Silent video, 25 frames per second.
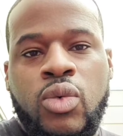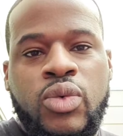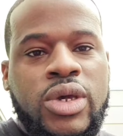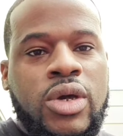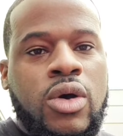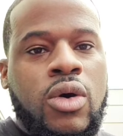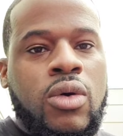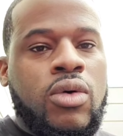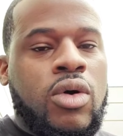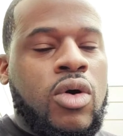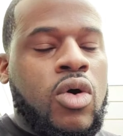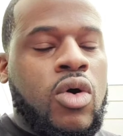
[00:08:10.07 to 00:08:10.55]
We're
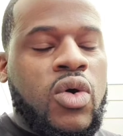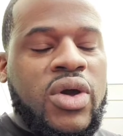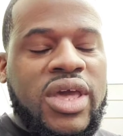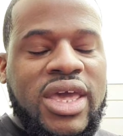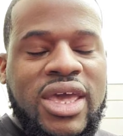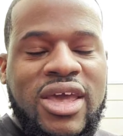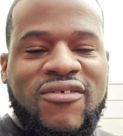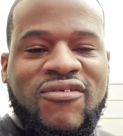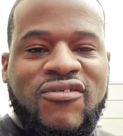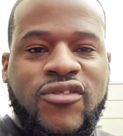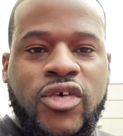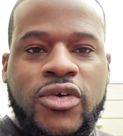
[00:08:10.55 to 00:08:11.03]
gonna go
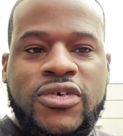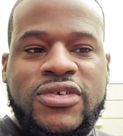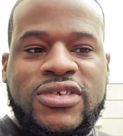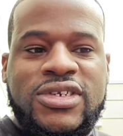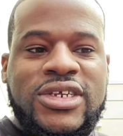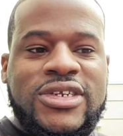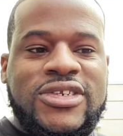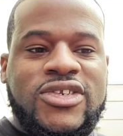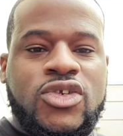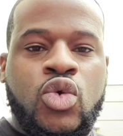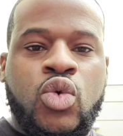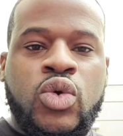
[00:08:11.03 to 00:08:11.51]
ahead first
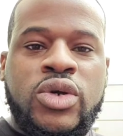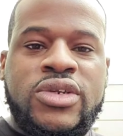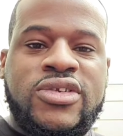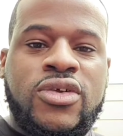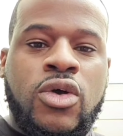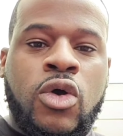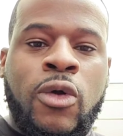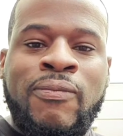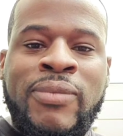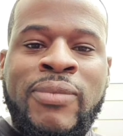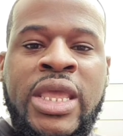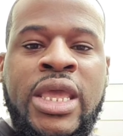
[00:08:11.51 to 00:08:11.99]
into it.
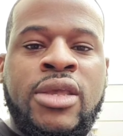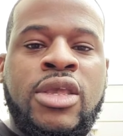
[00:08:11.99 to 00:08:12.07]
So